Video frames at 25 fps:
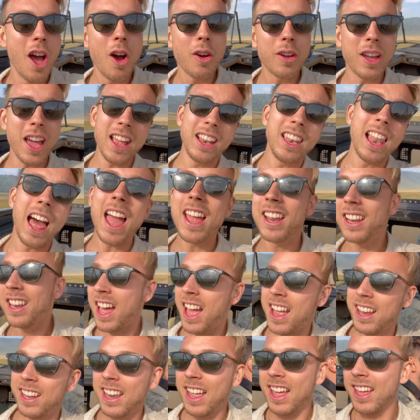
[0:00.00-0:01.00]
Okay, lion,
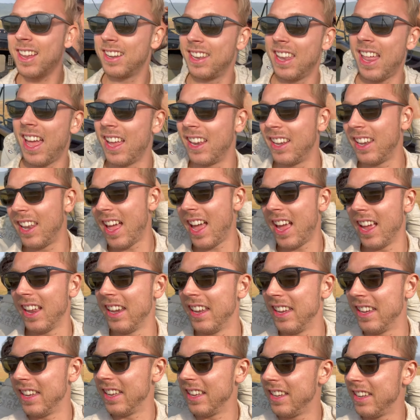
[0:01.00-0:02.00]
lion, lion, lion, lion.
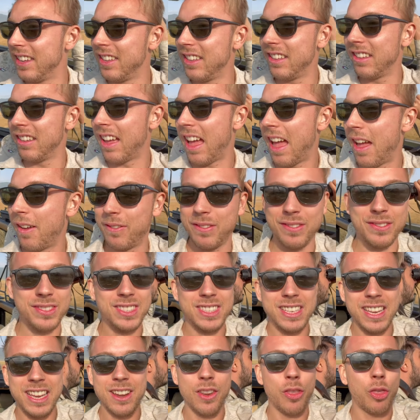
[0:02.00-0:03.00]
And then you have
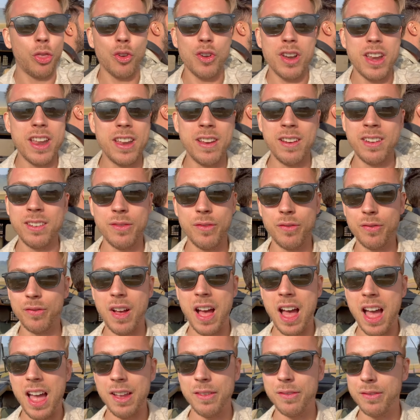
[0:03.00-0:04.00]
seen three,
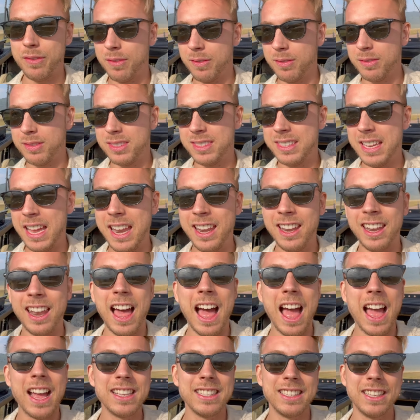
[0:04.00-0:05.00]
five, ten
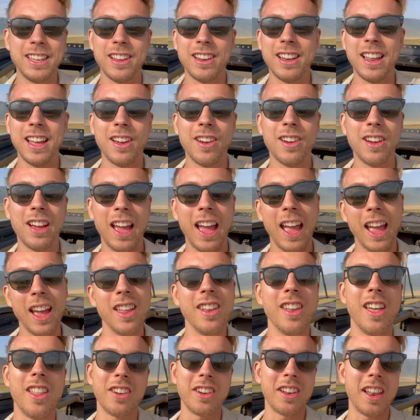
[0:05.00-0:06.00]
lions and you're like, okay,
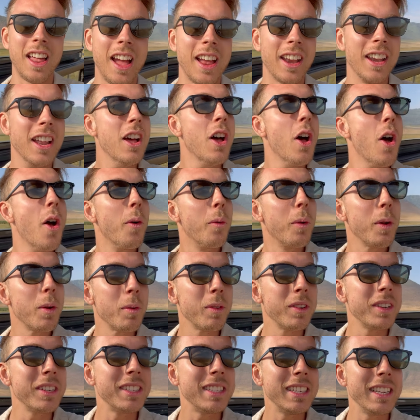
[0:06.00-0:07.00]
another lion. We
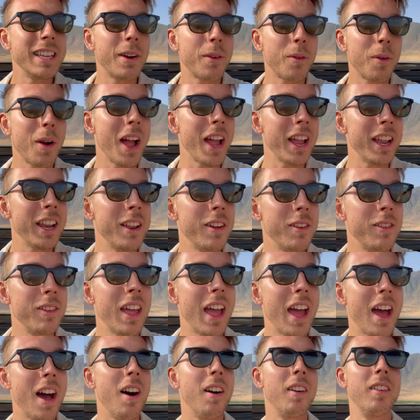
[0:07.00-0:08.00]
want to see a rhino
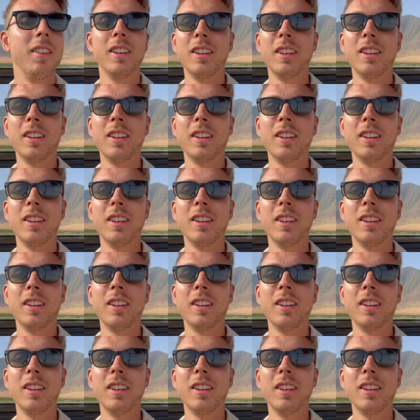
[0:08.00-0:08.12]
now.